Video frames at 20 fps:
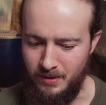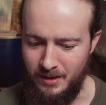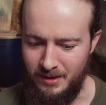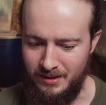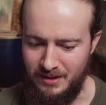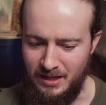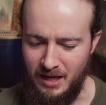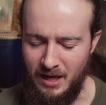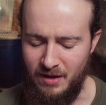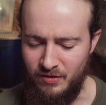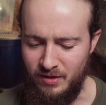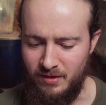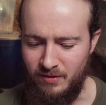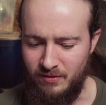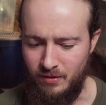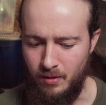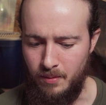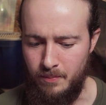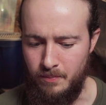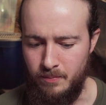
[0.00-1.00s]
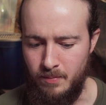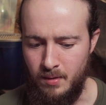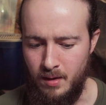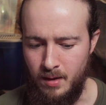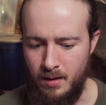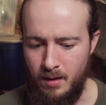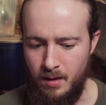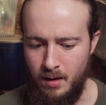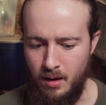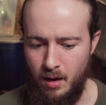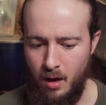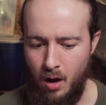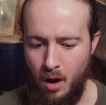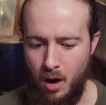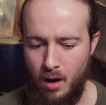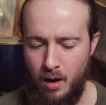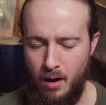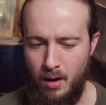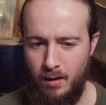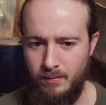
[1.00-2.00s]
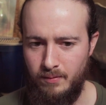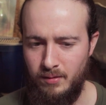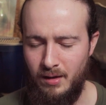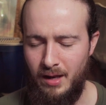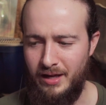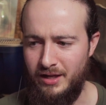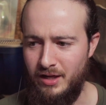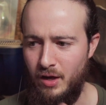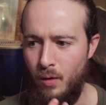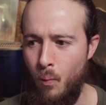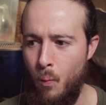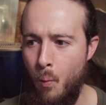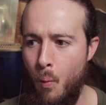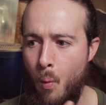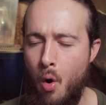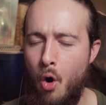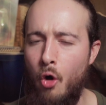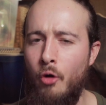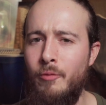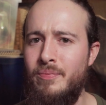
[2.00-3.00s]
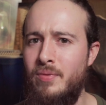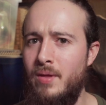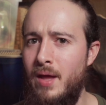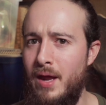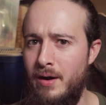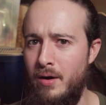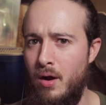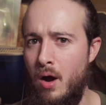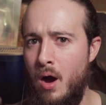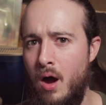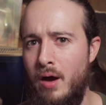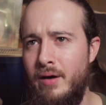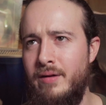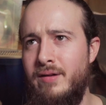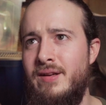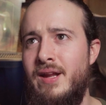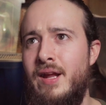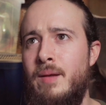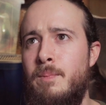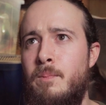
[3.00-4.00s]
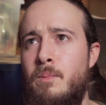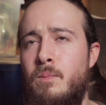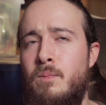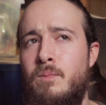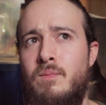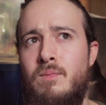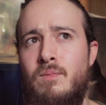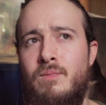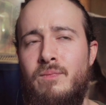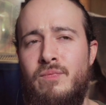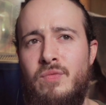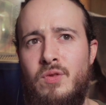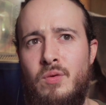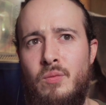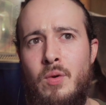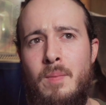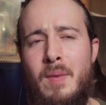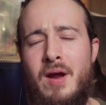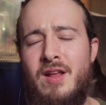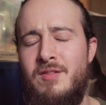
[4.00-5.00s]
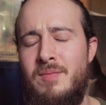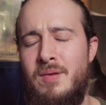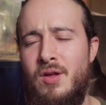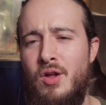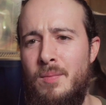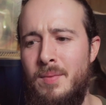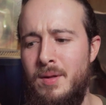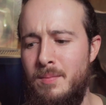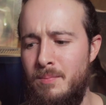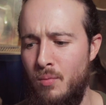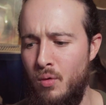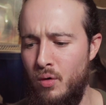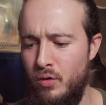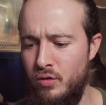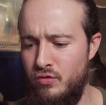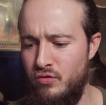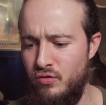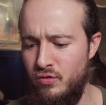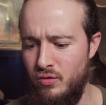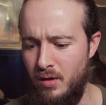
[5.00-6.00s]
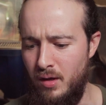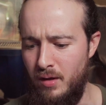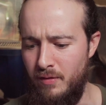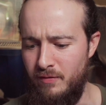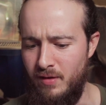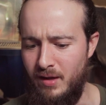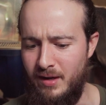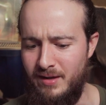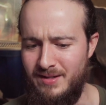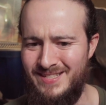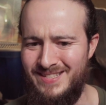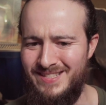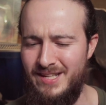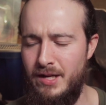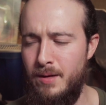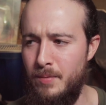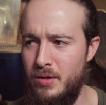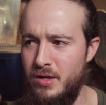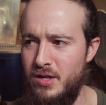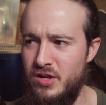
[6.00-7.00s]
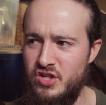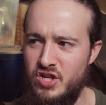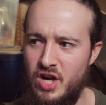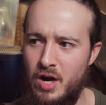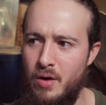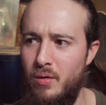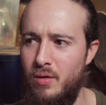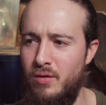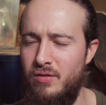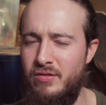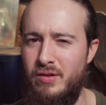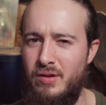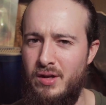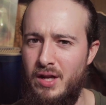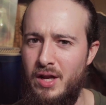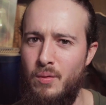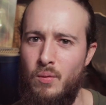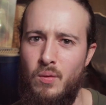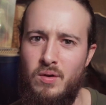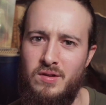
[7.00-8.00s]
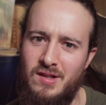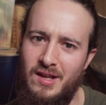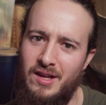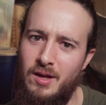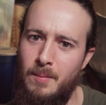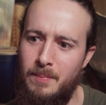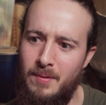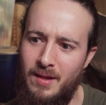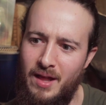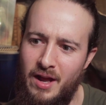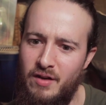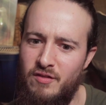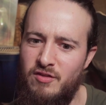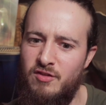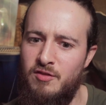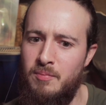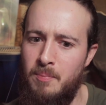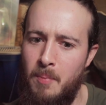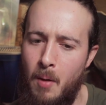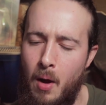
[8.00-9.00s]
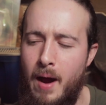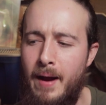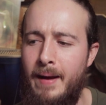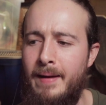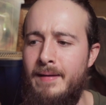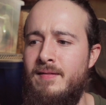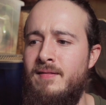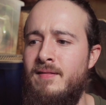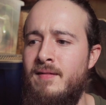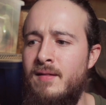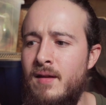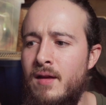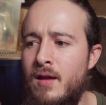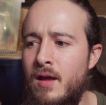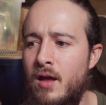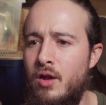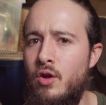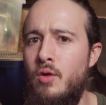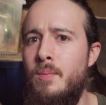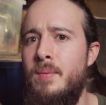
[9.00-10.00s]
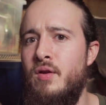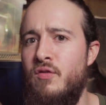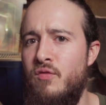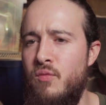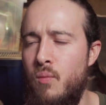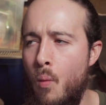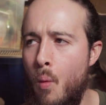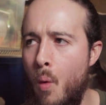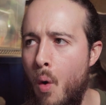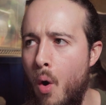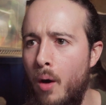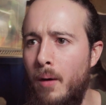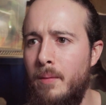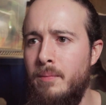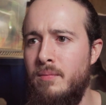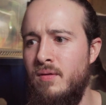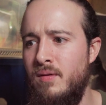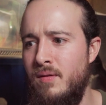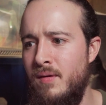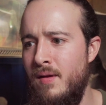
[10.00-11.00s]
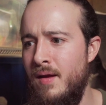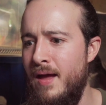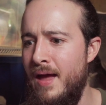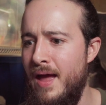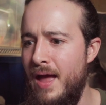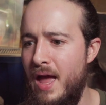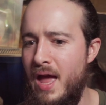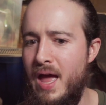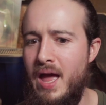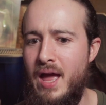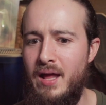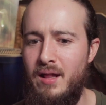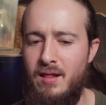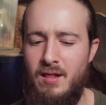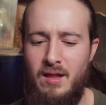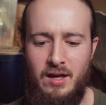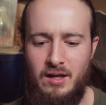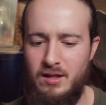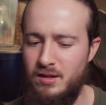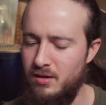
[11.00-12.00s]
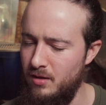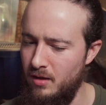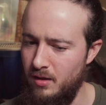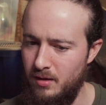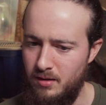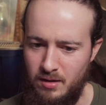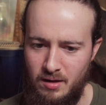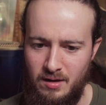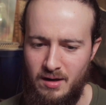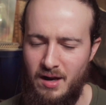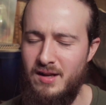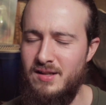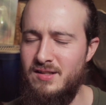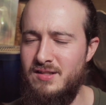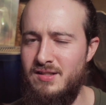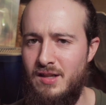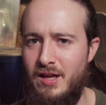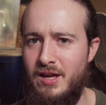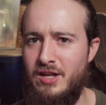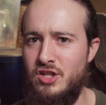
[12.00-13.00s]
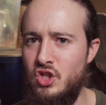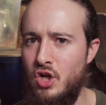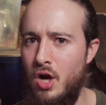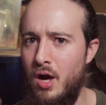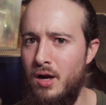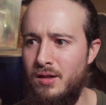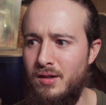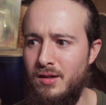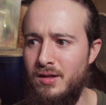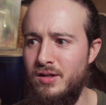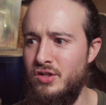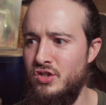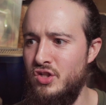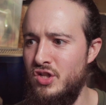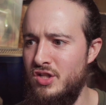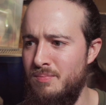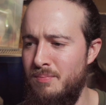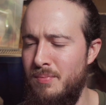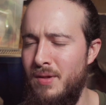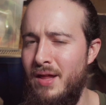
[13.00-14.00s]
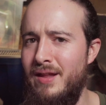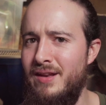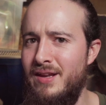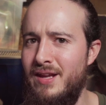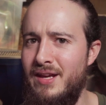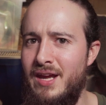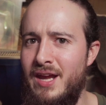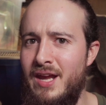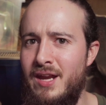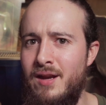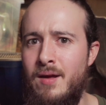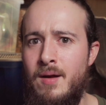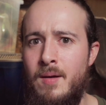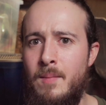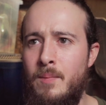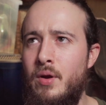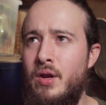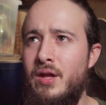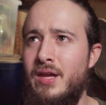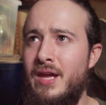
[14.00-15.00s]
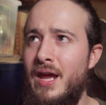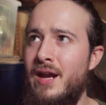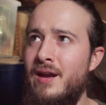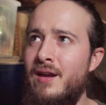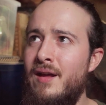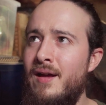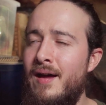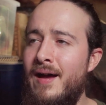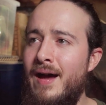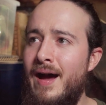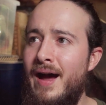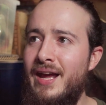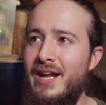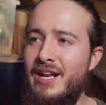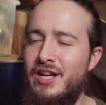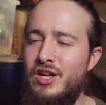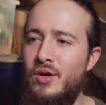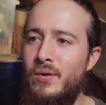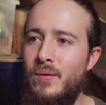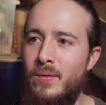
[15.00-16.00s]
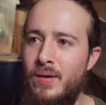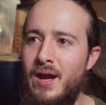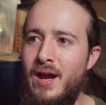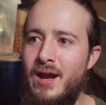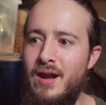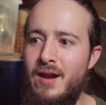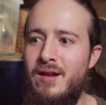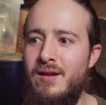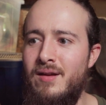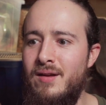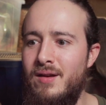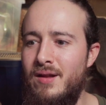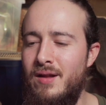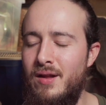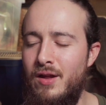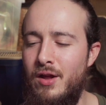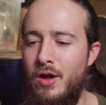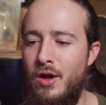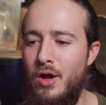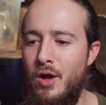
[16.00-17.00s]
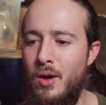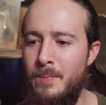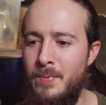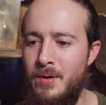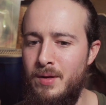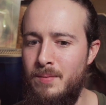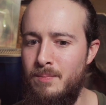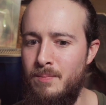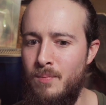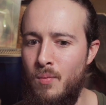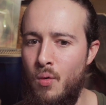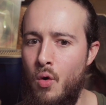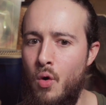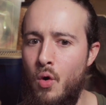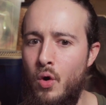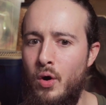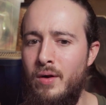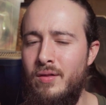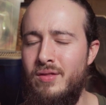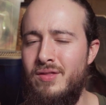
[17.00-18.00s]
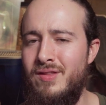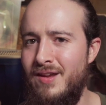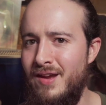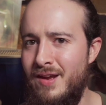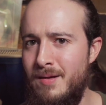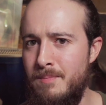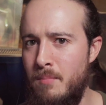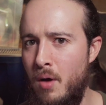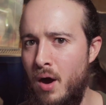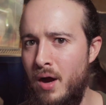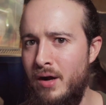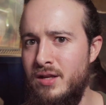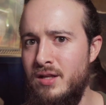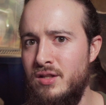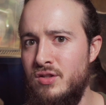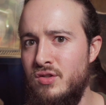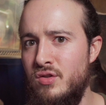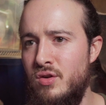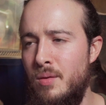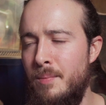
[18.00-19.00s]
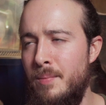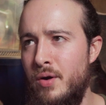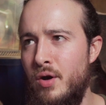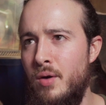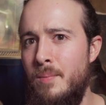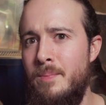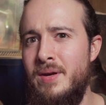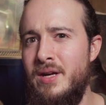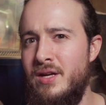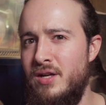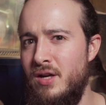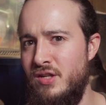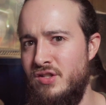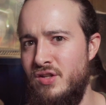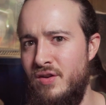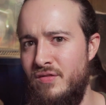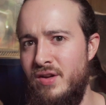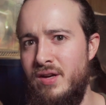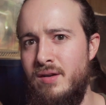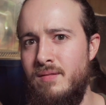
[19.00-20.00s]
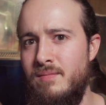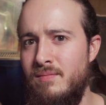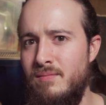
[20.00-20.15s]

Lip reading: It gave it some like a warmth and odd that reminds me a little bit more of like cinnamon in general. So it was like a blend of spice, a little bit of warmth, and like the nice like chocolate just blending in. But again, it created a bit more thin body to the beer because of it.